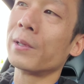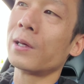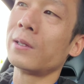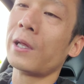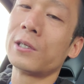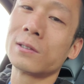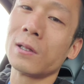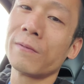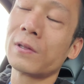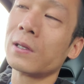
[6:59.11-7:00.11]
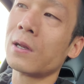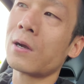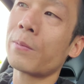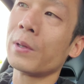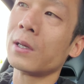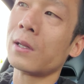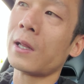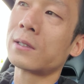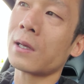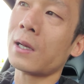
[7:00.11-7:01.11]
But then they just lifted it up, and
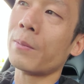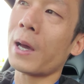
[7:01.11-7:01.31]
then they set